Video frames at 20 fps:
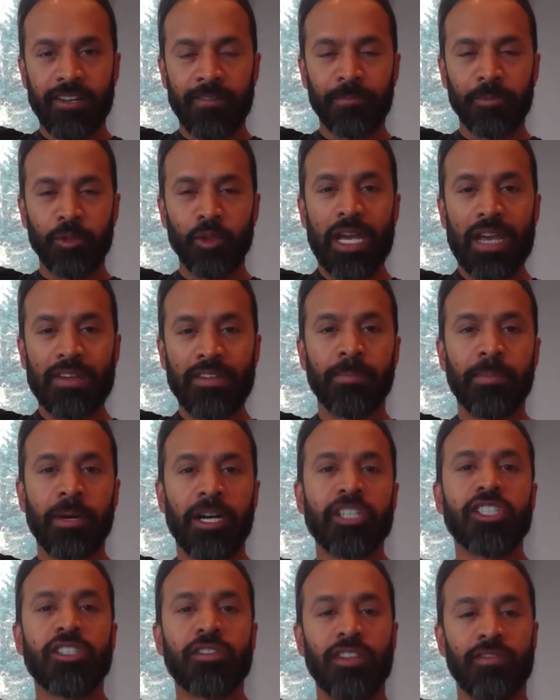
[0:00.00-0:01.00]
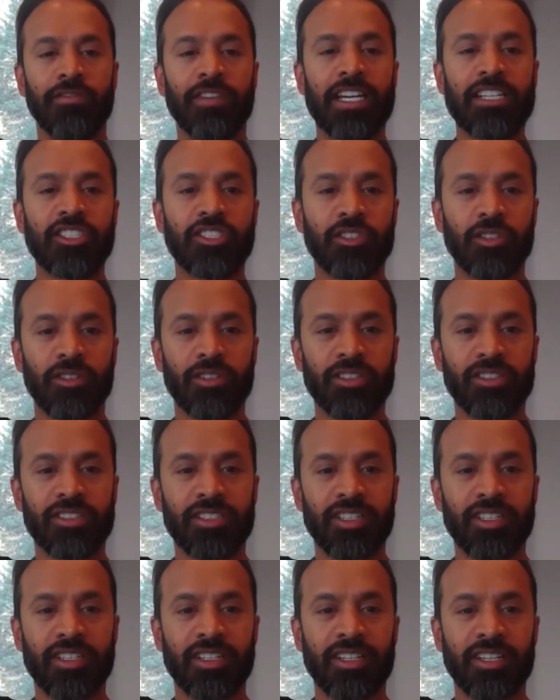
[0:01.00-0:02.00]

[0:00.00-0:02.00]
you have a bunch of investors